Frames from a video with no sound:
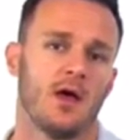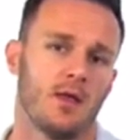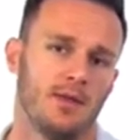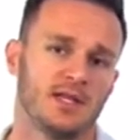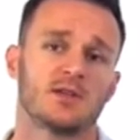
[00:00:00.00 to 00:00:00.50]

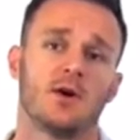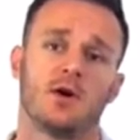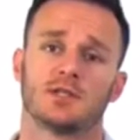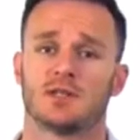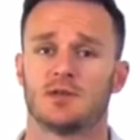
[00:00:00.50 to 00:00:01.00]
This
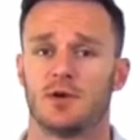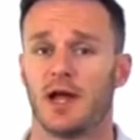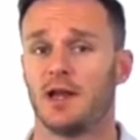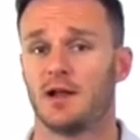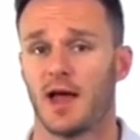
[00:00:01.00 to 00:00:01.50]
causes the
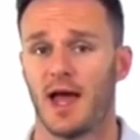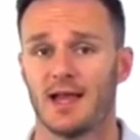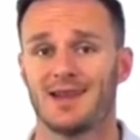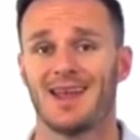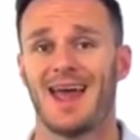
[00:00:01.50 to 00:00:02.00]
radial
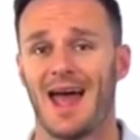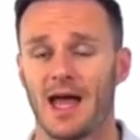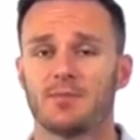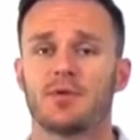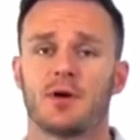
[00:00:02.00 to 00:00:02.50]
head
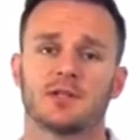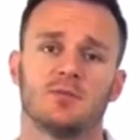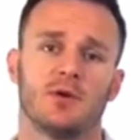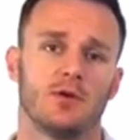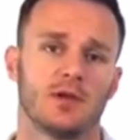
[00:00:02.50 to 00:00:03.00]
and
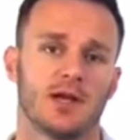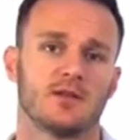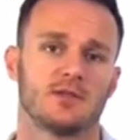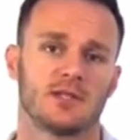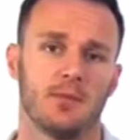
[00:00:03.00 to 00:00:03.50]
proximal ulna
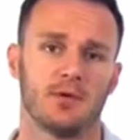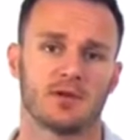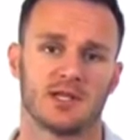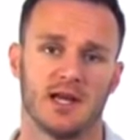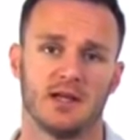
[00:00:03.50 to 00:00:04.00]
to
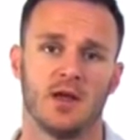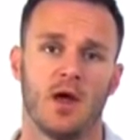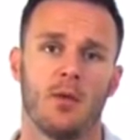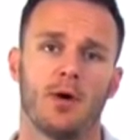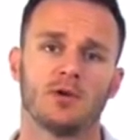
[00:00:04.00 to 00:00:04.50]
subluxate
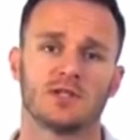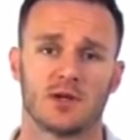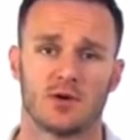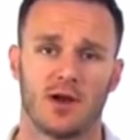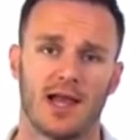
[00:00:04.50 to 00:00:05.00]

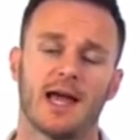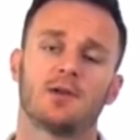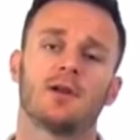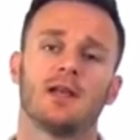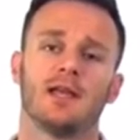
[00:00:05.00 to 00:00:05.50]

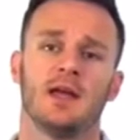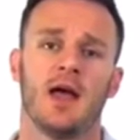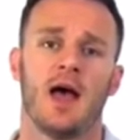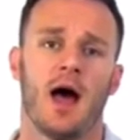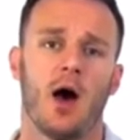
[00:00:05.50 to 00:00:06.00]
posterolaterally
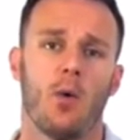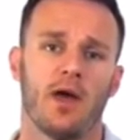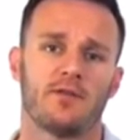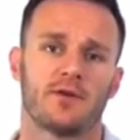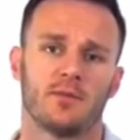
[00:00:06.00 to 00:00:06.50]

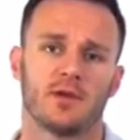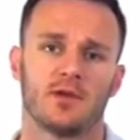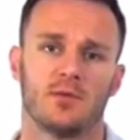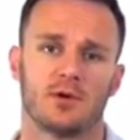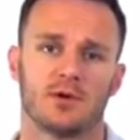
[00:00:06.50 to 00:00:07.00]
away from the
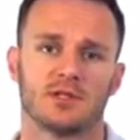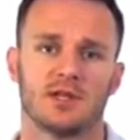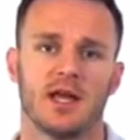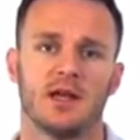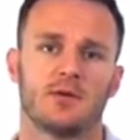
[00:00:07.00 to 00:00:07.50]
humerus
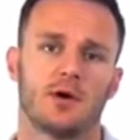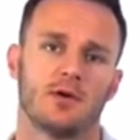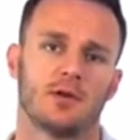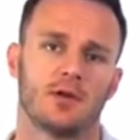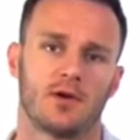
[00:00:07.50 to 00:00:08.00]
in a
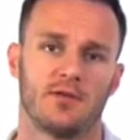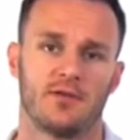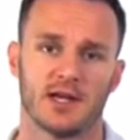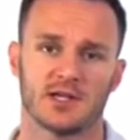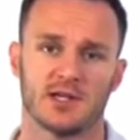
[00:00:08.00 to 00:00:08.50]
rotatory
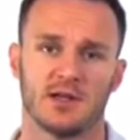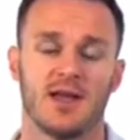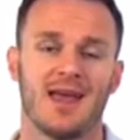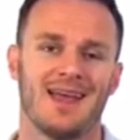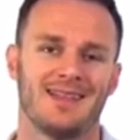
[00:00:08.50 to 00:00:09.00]

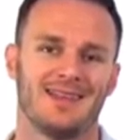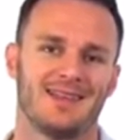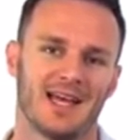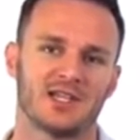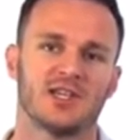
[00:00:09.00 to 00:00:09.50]
fashion,
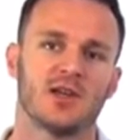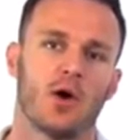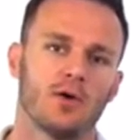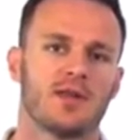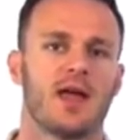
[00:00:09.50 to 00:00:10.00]
detaching
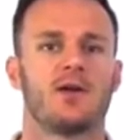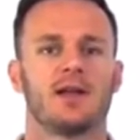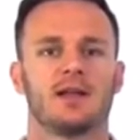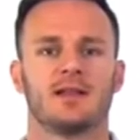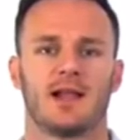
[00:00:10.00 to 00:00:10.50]
or
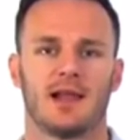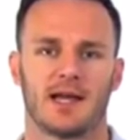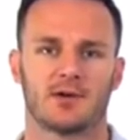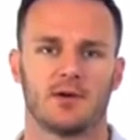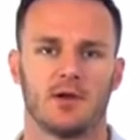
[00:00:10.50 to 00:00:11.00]
tearing the
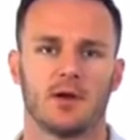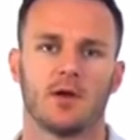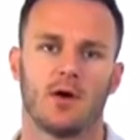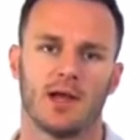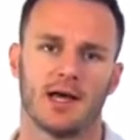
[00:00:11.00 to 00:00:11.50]
lateral
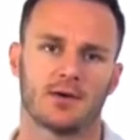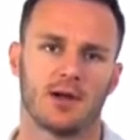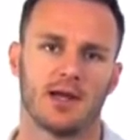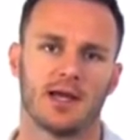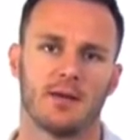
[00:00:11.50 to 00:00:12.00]

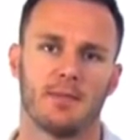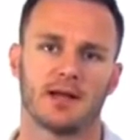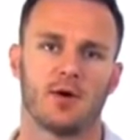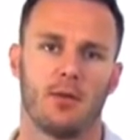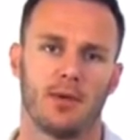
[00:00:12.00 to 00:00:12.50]
collateral
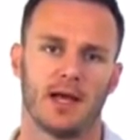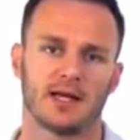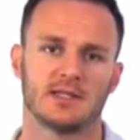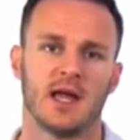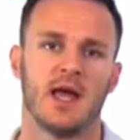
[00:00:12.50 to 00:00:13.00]
ligament
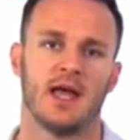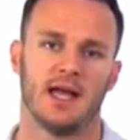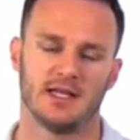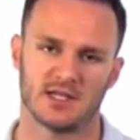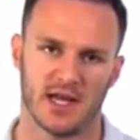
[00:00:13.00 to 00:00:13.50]
complex
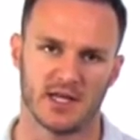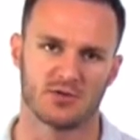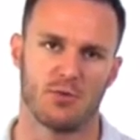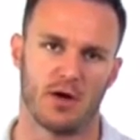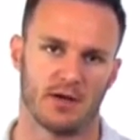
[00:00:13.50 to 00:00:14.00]
in
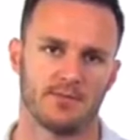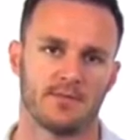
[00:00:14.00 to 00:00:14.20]
stage 1.